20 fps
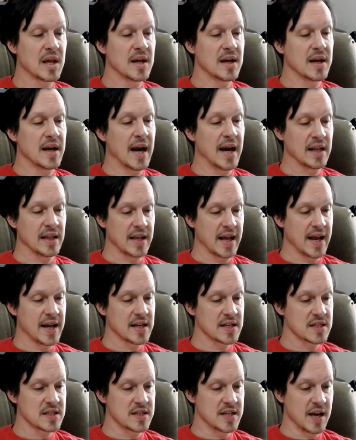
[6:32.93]
At
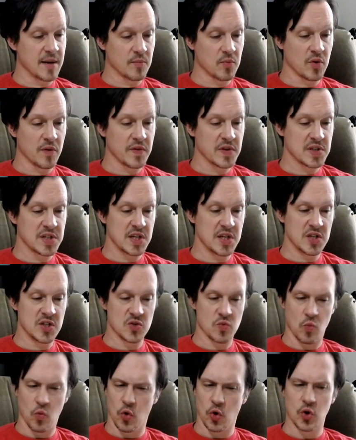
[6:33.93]
last, the Emperor of the Seas
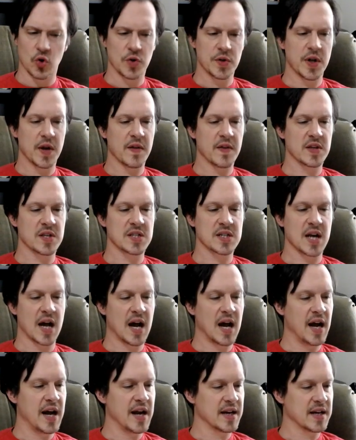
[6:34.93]
whirled into the
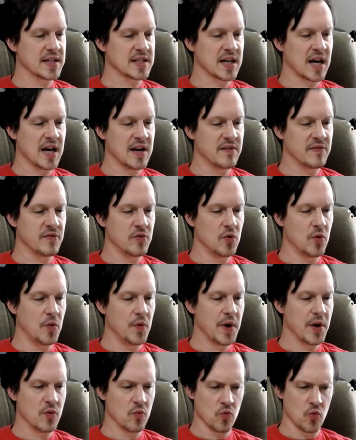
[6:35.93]
sky on a typhoon
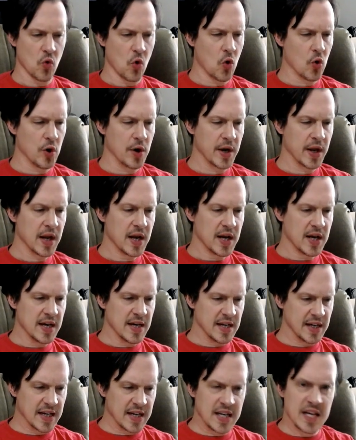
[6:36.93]
and roared,
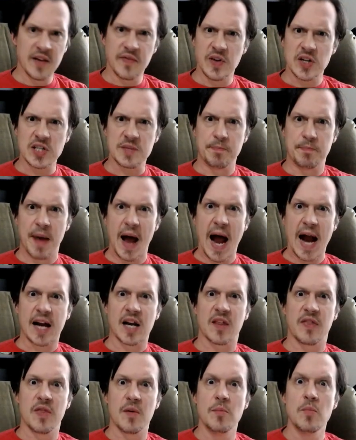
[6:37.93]
"Give us back
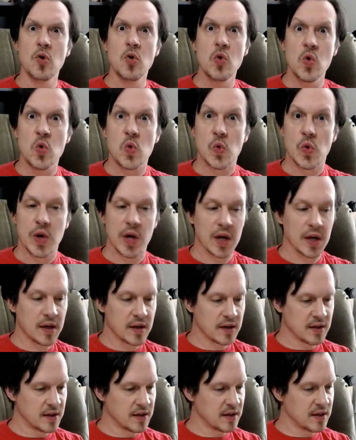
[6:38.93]
the moon!"
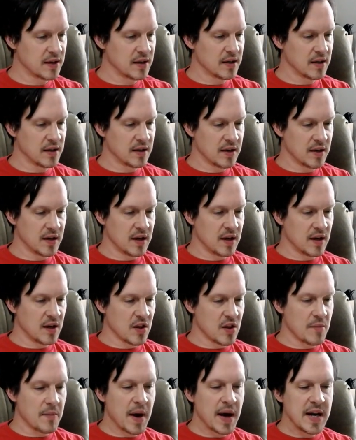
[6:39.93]

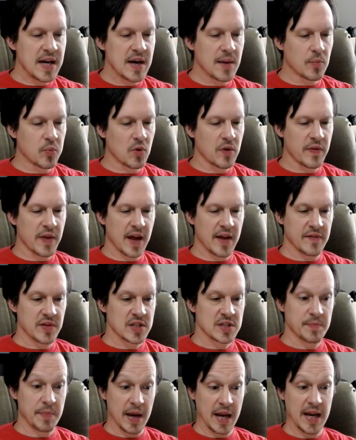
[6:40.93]
The mighty Emperor of the
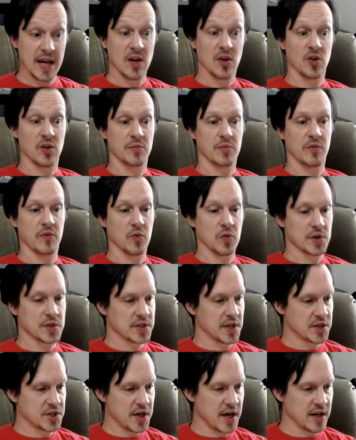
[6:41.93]
Heavens paled before
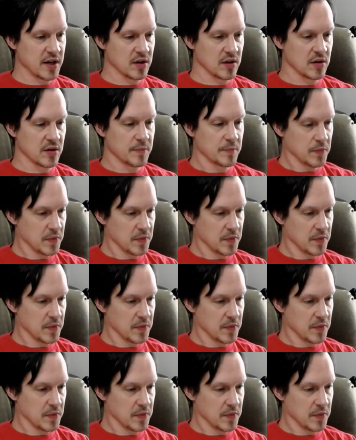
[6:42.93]
such anger.